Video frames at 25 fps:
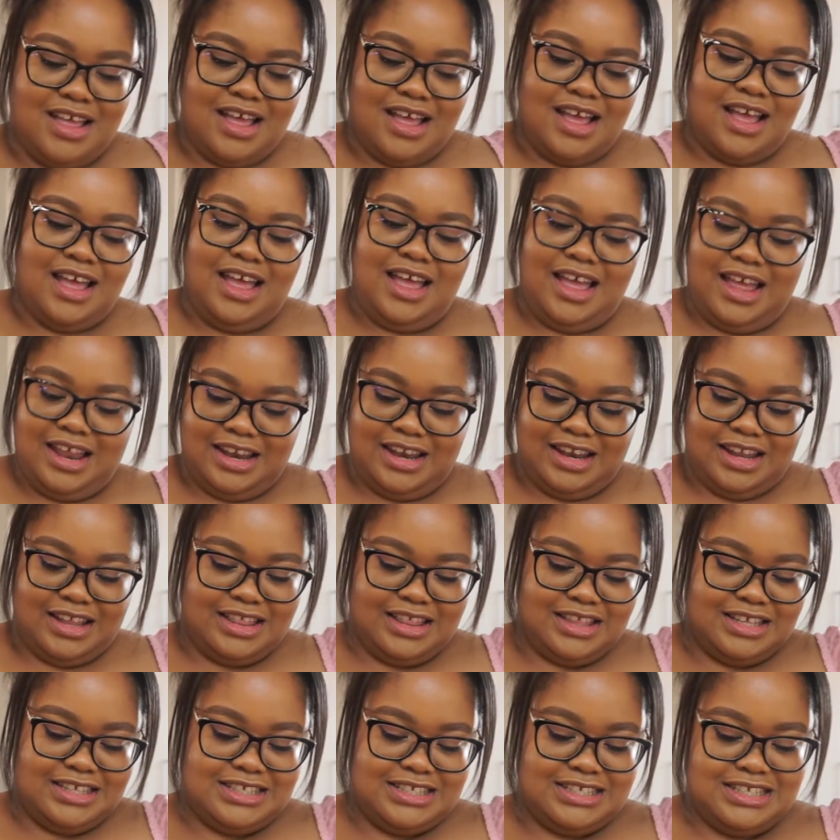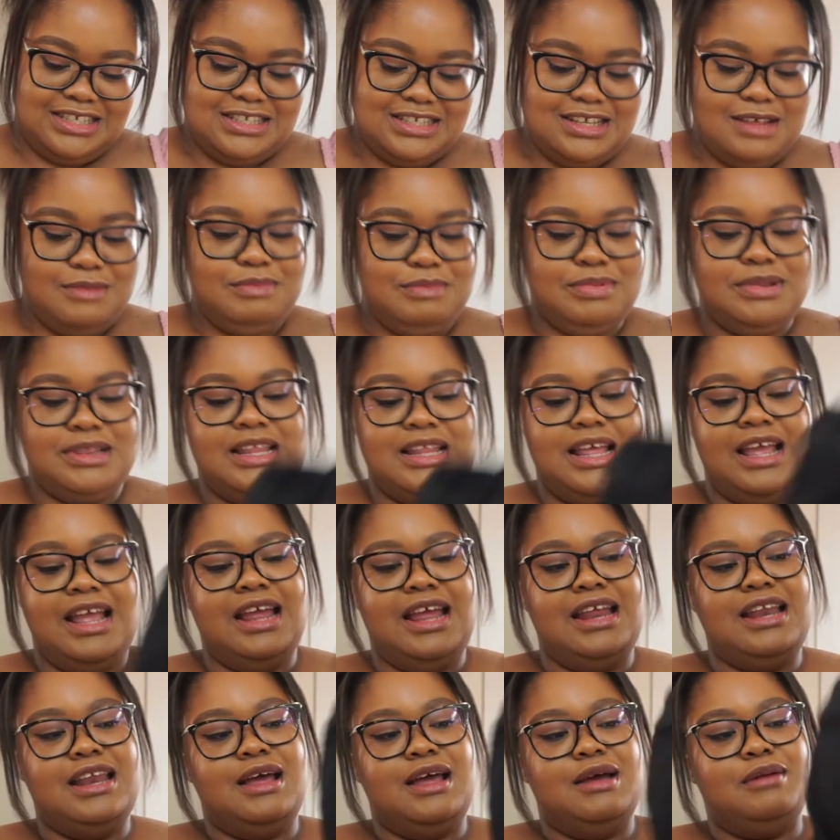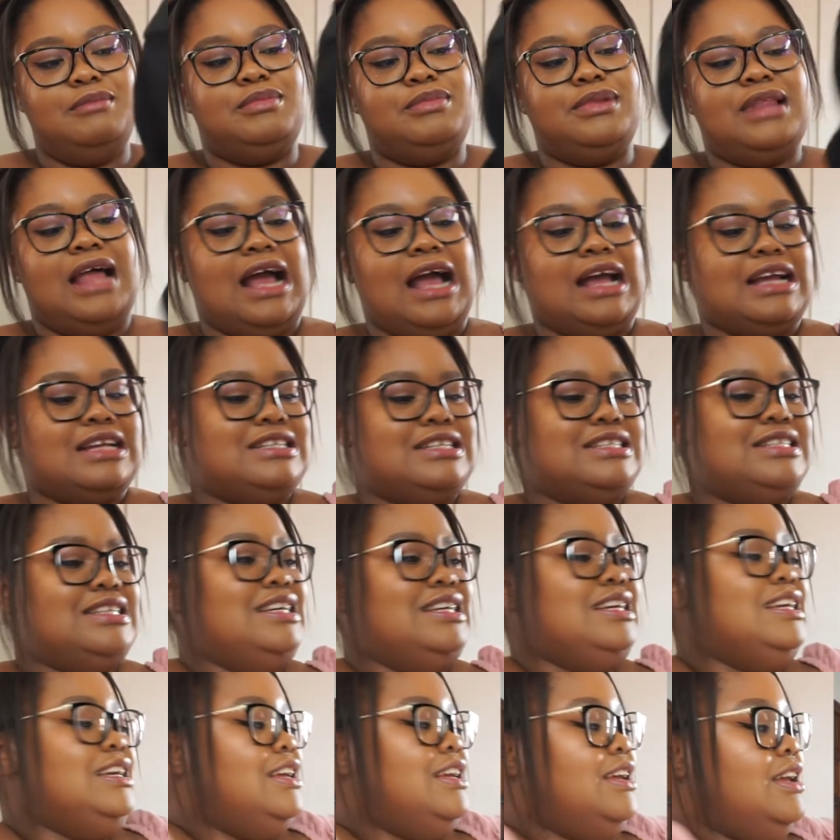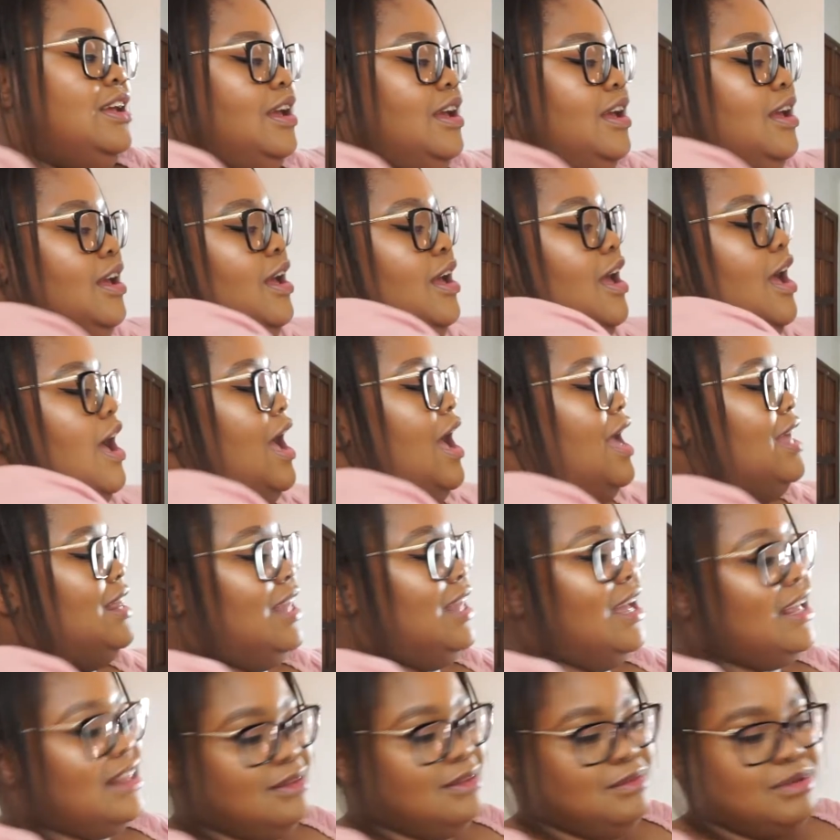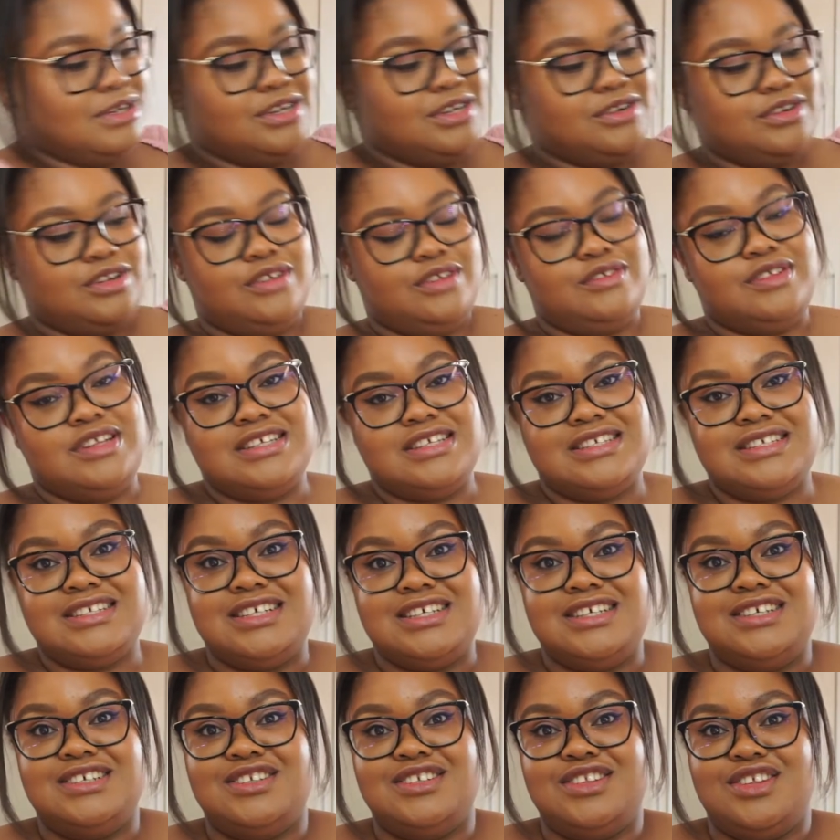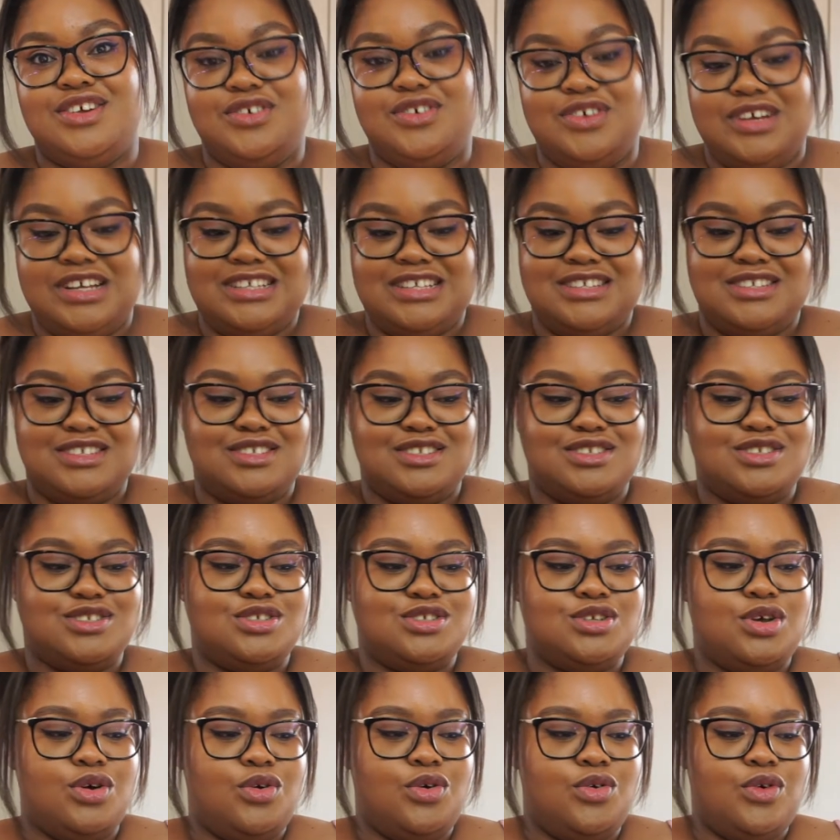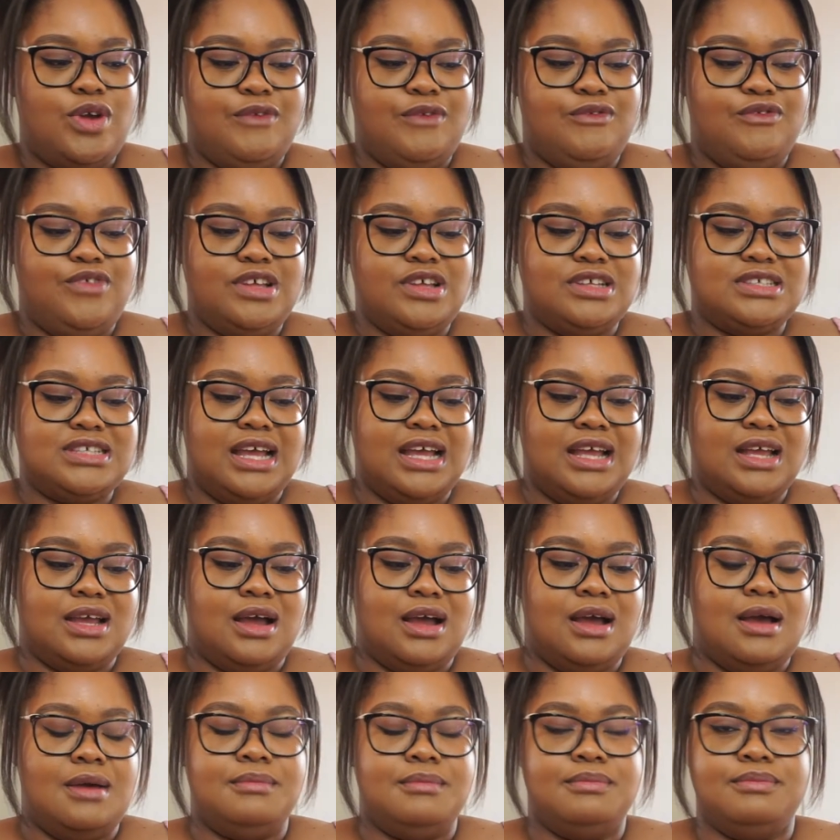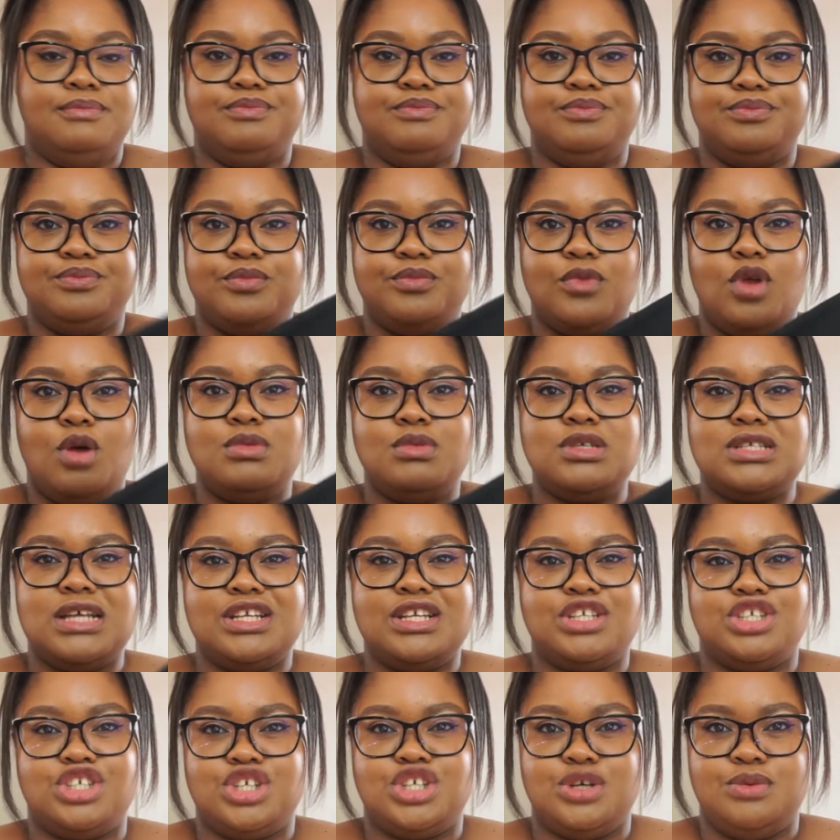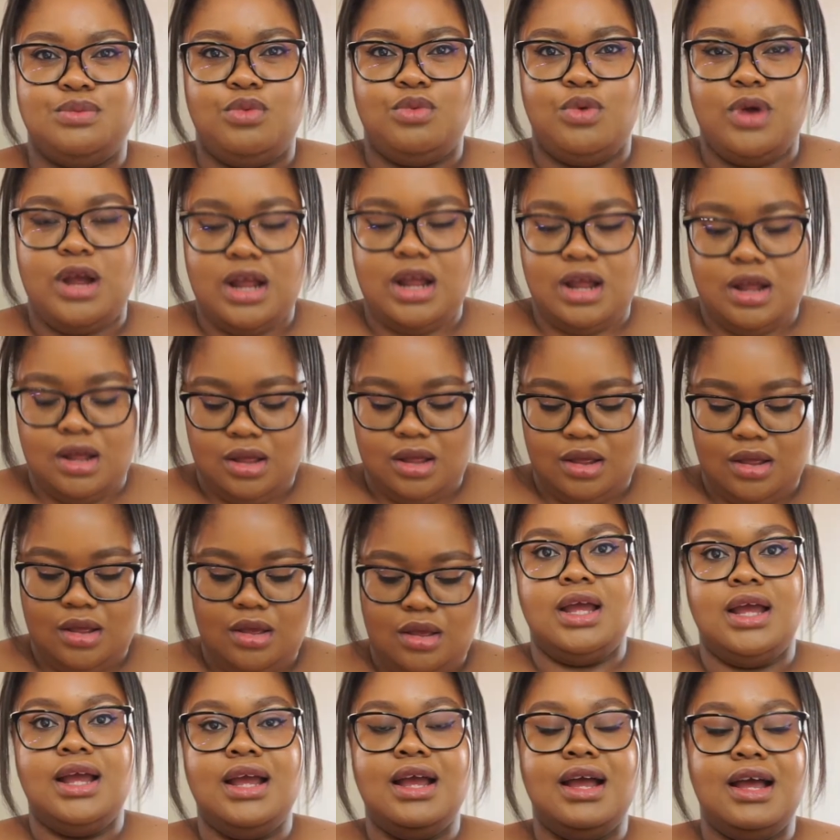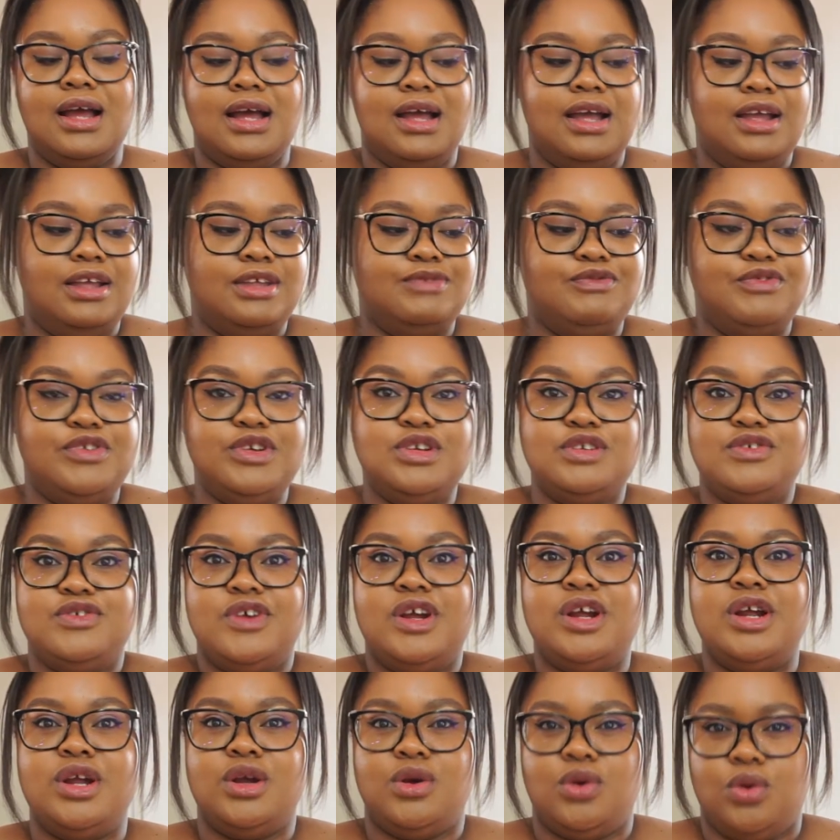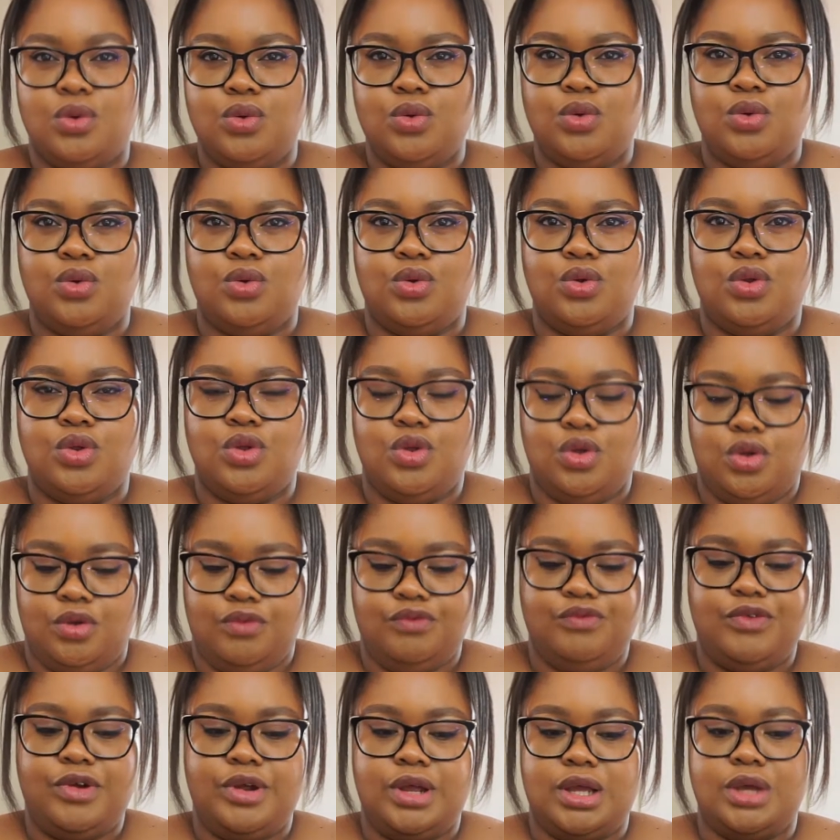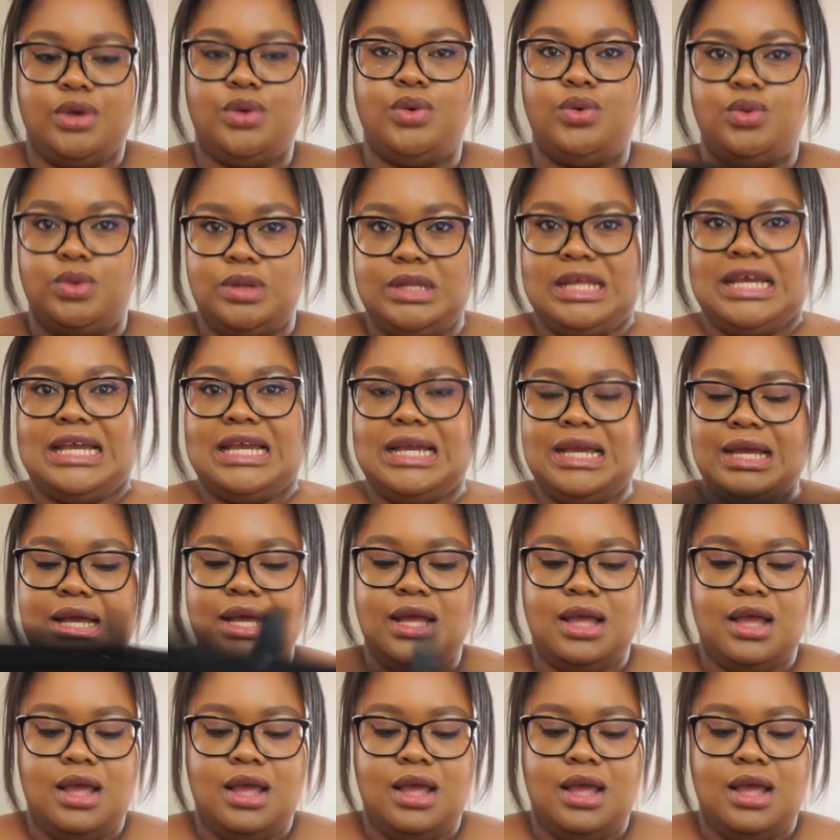and this is a plain black tee. I like the material of this tee though. It feels like almost like gym wear. It feels very cool, very cooling.